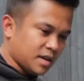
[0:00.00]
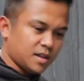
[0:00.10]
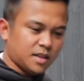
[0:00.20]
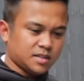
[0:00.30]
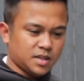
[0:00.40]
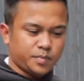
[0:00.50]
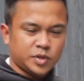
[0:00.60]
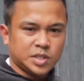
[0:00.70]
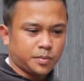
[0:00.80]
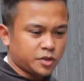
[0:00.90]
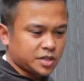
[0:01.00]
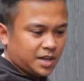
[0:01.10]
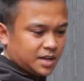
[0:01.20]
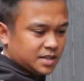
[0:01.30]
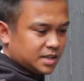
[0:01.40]
and that's it pretty much.
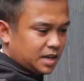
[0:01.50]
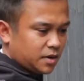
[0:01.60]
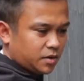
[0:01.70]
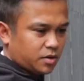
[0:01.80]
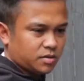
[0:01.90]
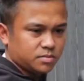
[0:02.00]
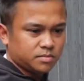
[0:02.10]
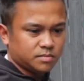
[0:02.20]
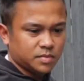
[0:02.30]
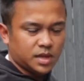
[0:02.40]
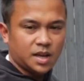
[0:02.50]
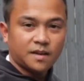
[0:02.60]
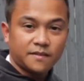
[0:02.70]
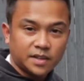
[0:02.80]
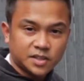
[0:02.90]
That is our air
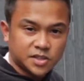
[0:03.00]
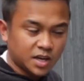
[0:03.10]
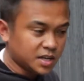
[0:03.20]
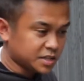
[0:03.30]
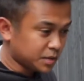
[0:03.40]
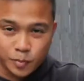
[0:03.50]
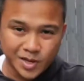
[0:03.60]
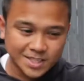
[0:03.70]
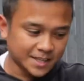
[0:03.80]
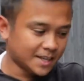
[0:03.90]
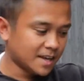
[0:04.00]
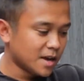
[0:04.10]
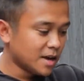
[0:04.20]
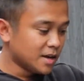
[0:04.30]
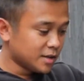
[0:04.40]
filter change. Pretty
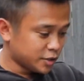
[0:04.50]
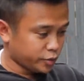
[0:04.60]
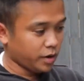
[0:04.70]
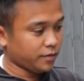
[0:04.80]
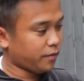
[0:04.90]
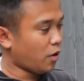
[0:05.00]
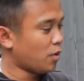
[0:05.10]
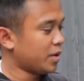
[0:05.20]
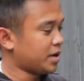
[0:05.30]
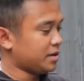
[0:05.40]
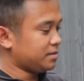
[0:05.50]
straightforward.